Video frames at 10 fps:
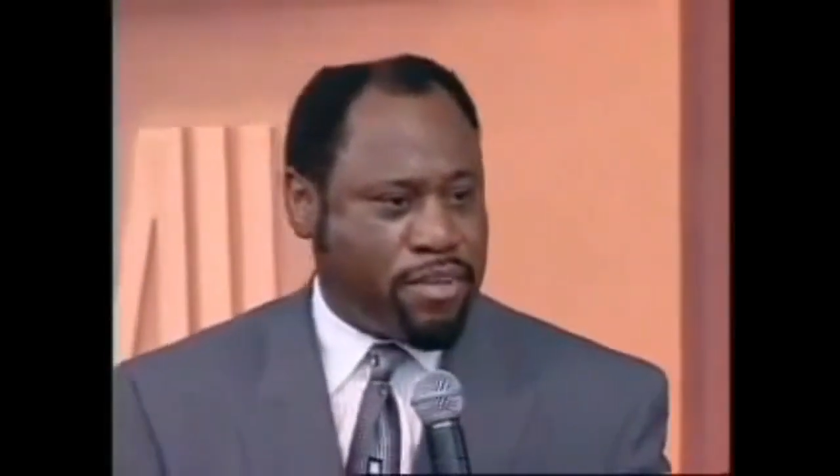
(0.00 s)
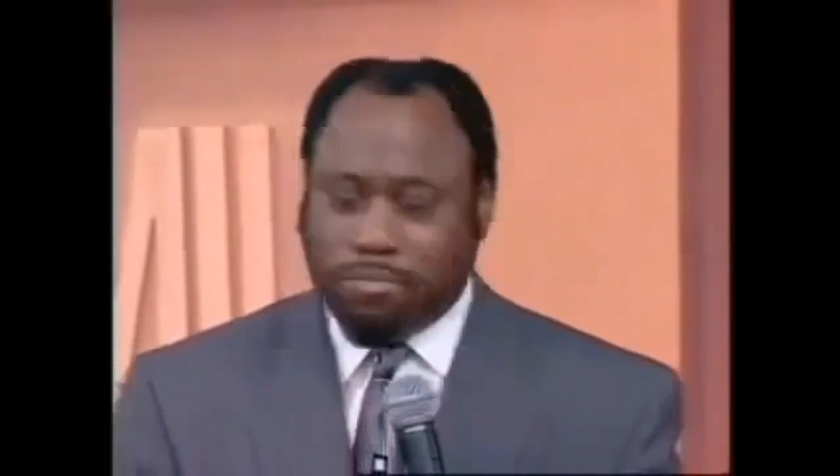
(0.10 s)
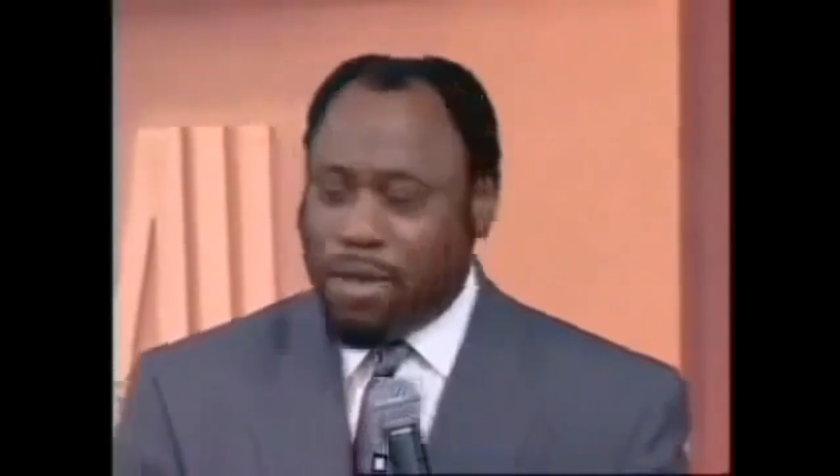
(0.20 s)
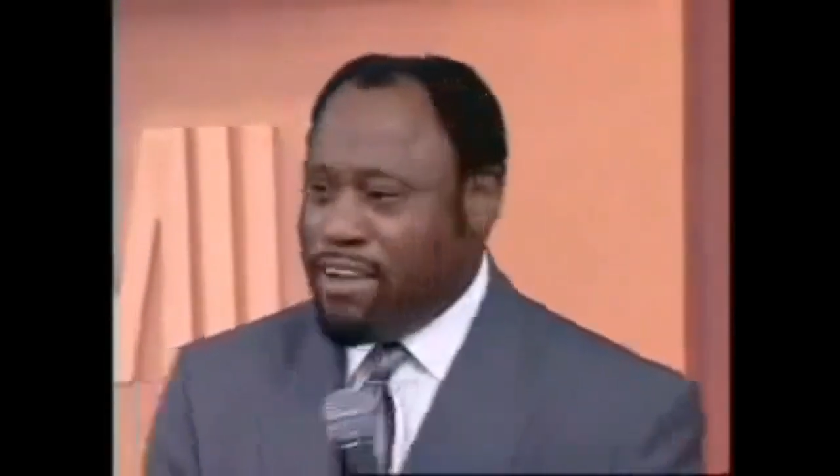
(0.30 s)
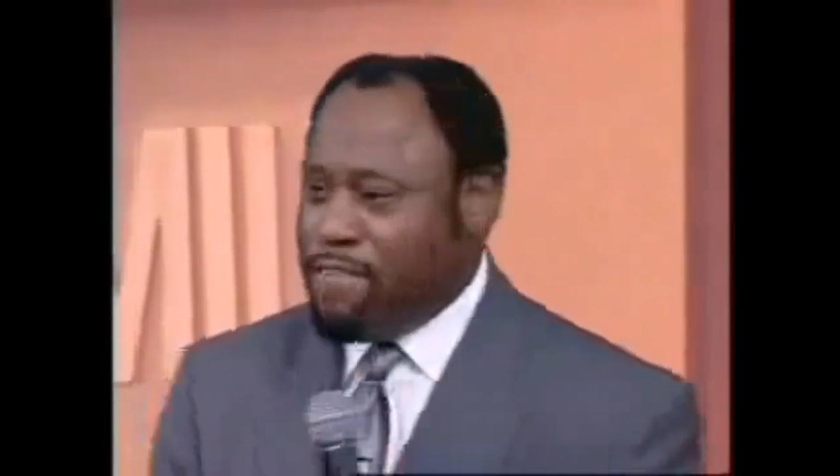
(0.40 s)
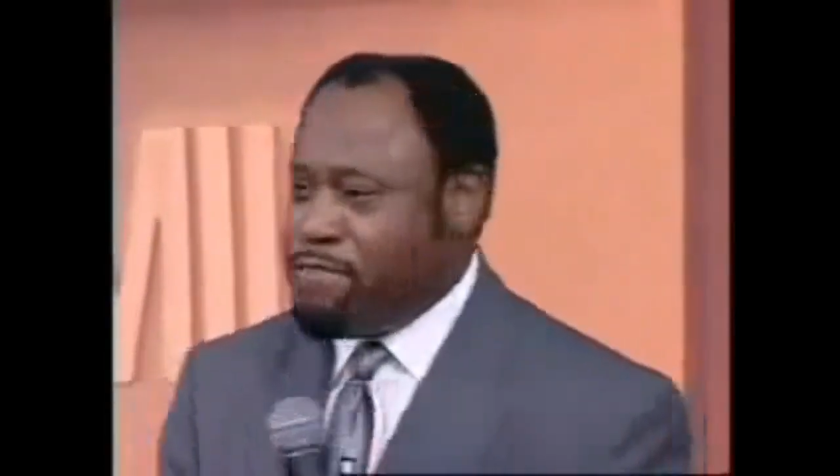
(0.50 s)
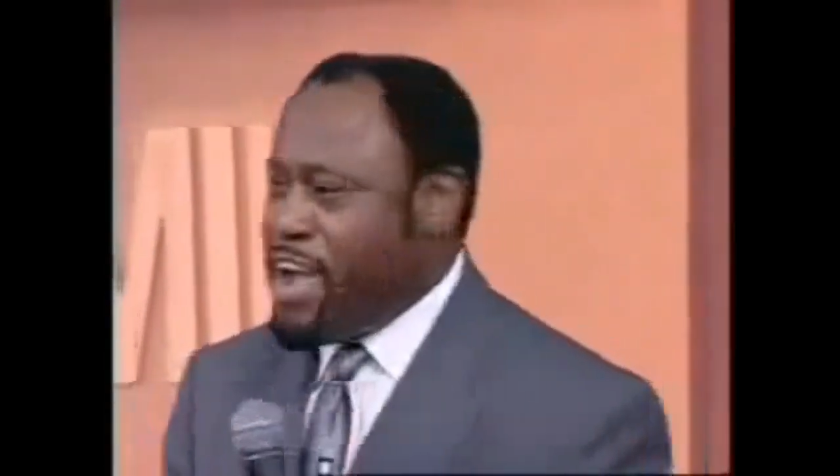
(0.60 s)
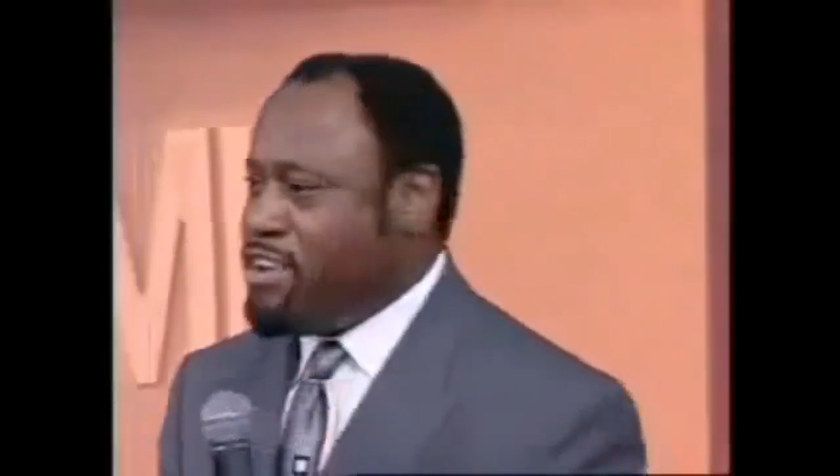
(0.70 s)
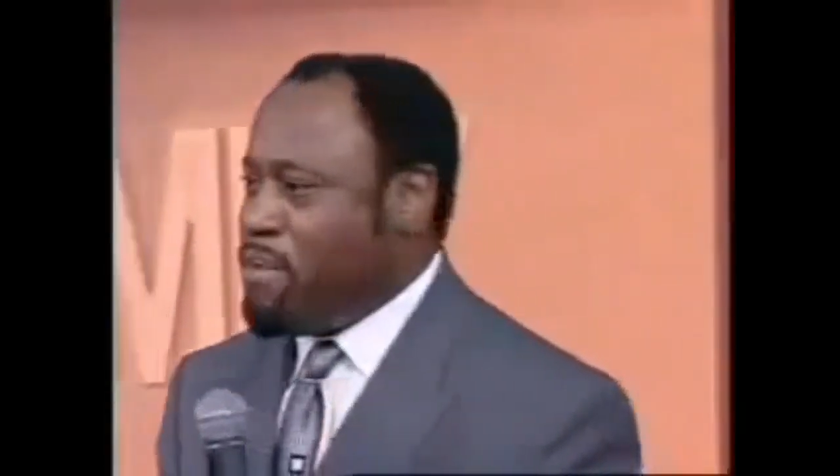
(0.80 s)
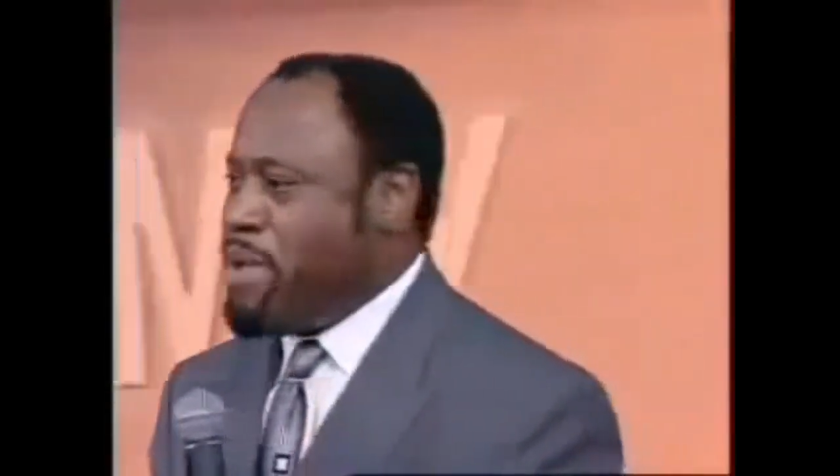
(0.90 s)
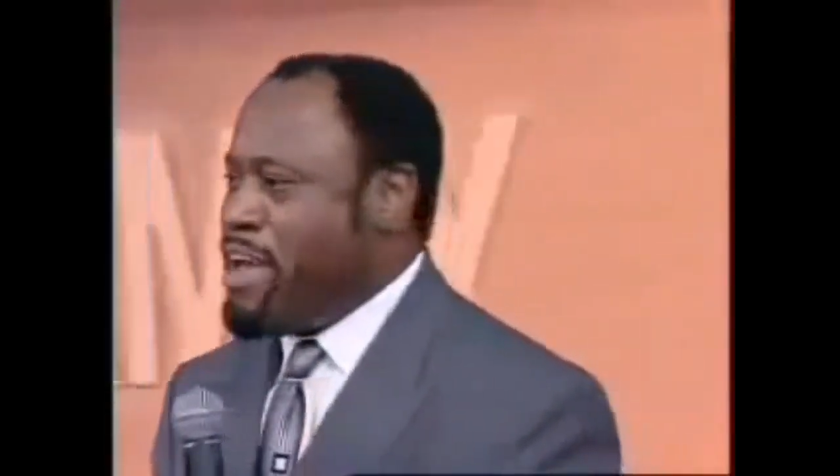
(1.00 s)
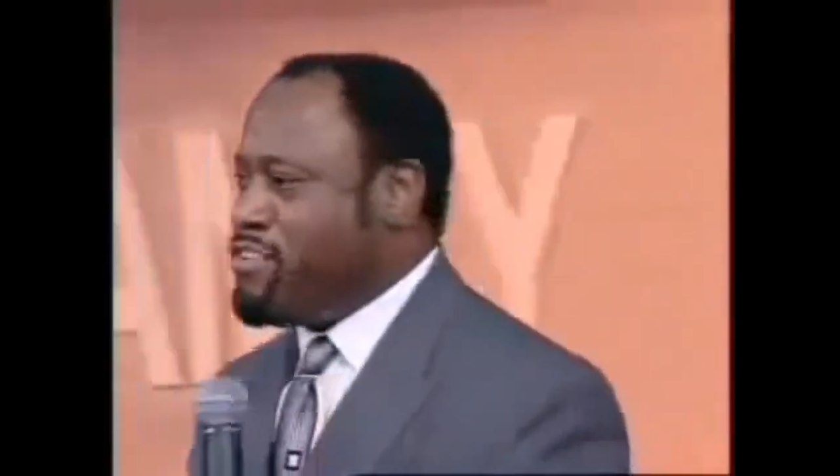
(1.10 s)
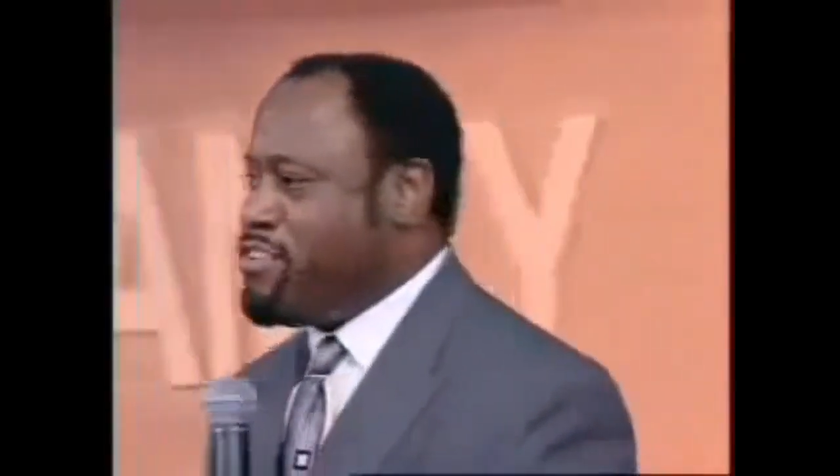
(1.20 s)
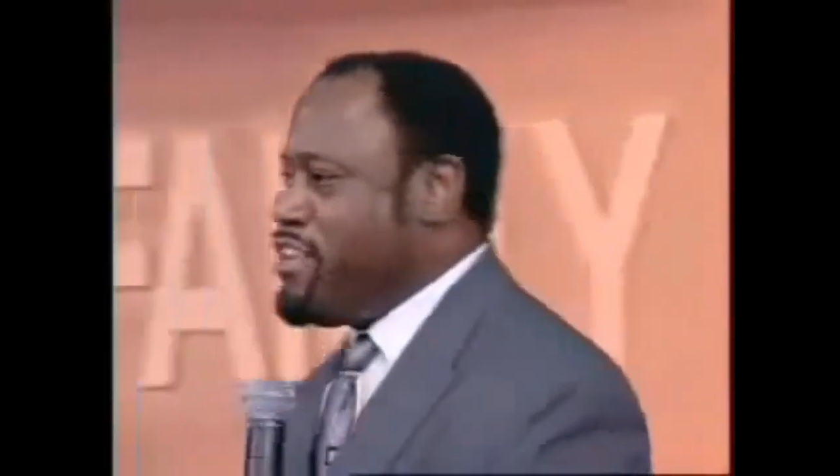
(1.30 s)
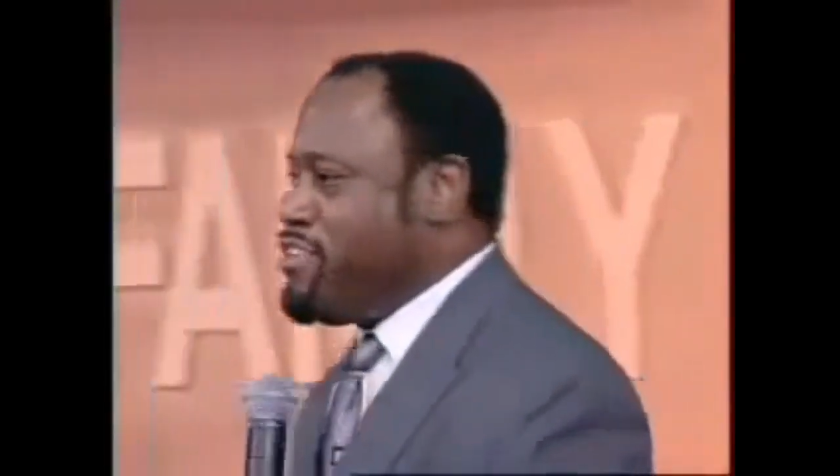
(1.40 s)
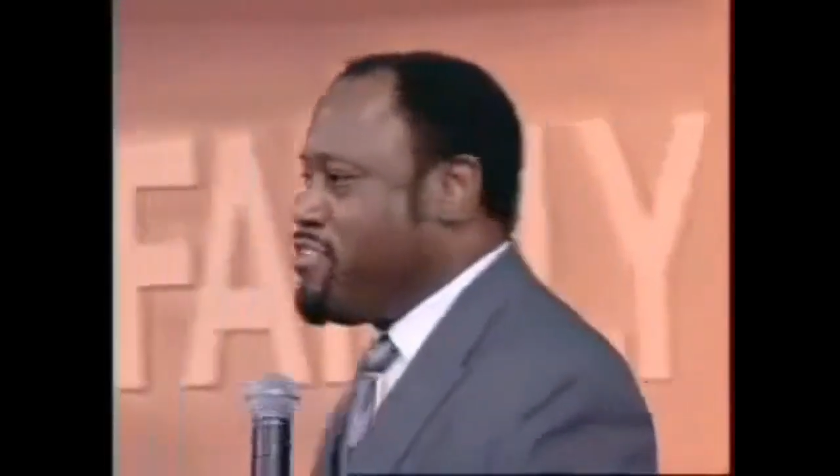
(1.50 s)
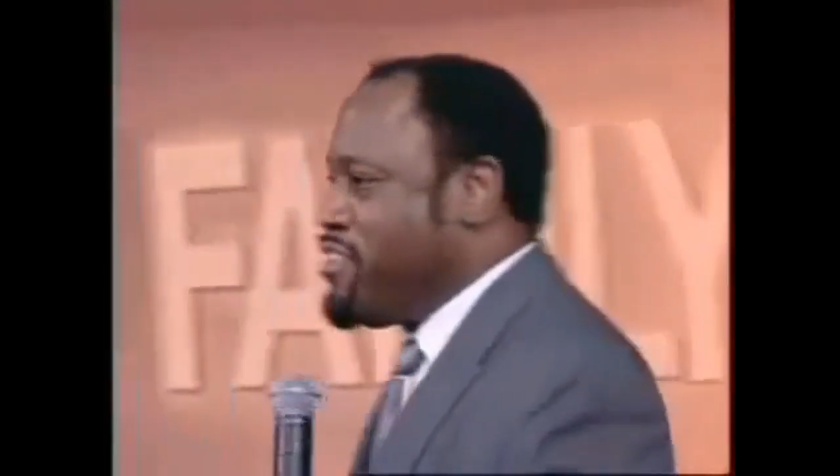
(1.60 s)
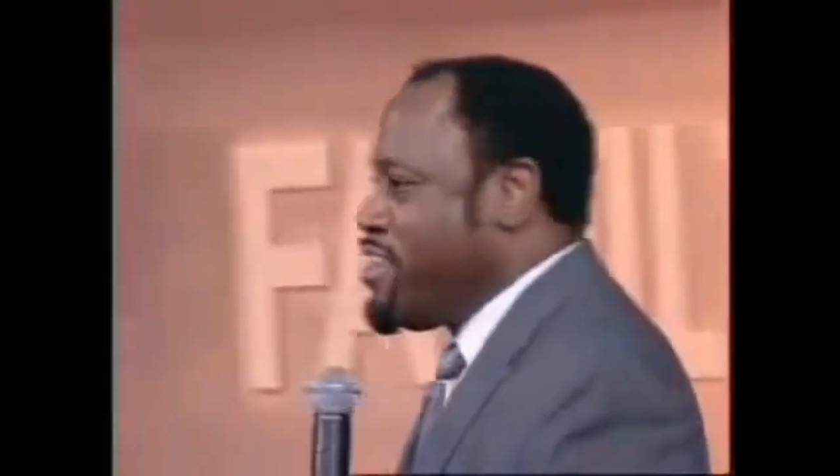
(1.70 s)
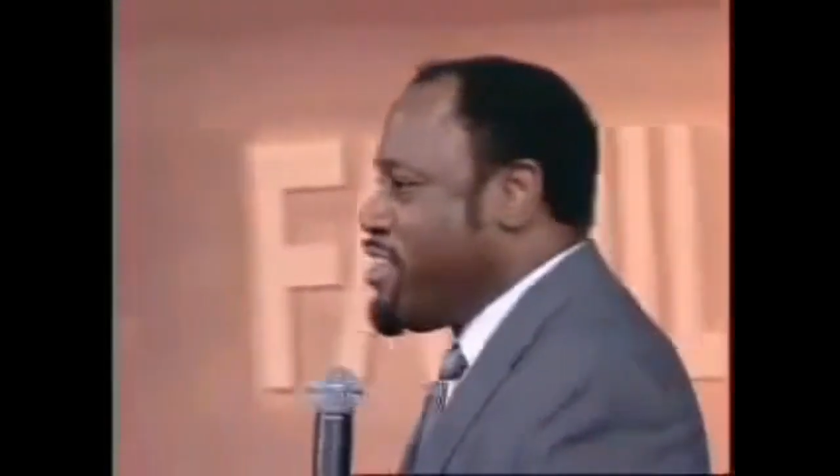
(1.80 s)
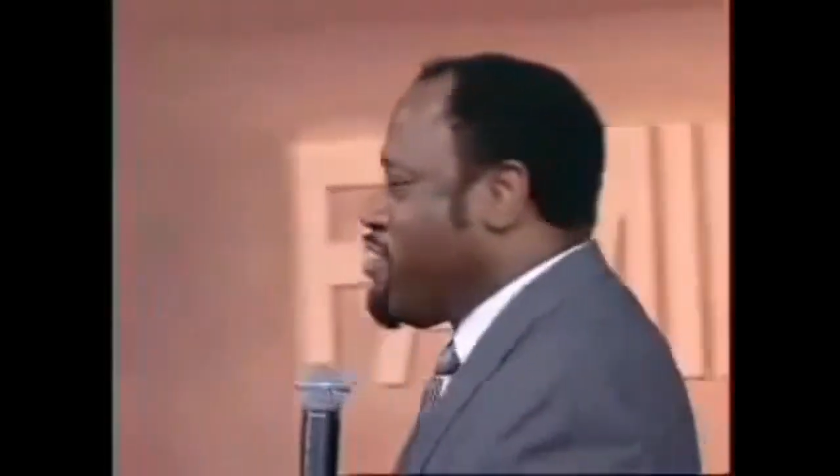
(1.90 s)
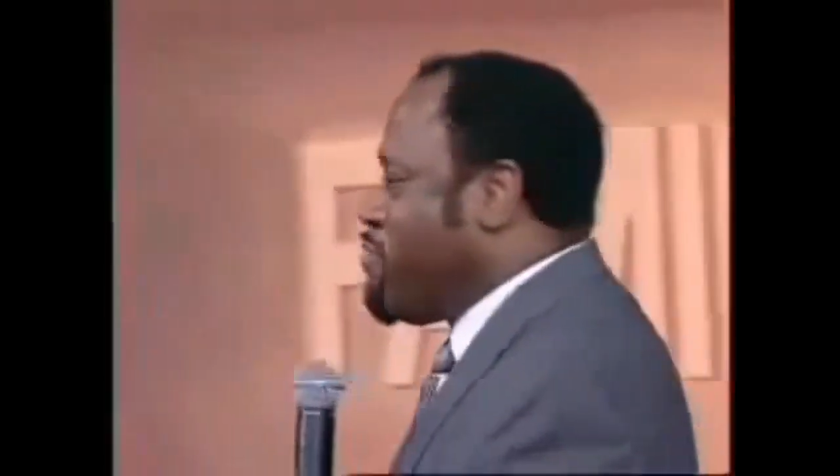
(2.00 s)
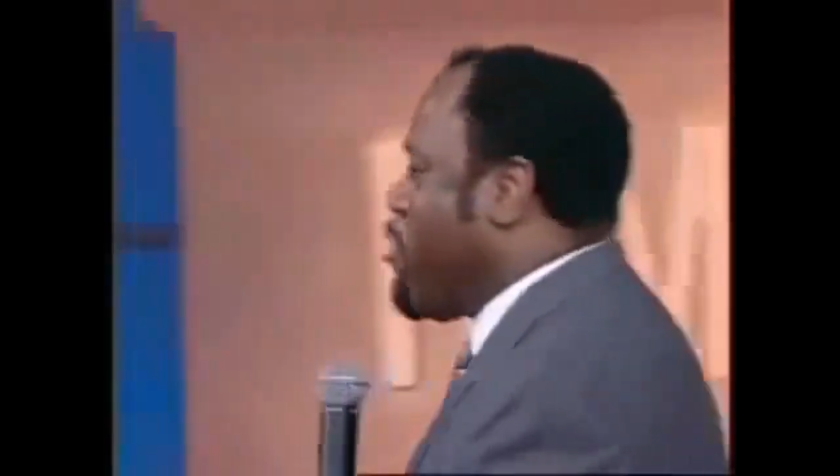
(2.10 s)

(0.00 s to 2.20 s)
As a matter of fact, the best things that's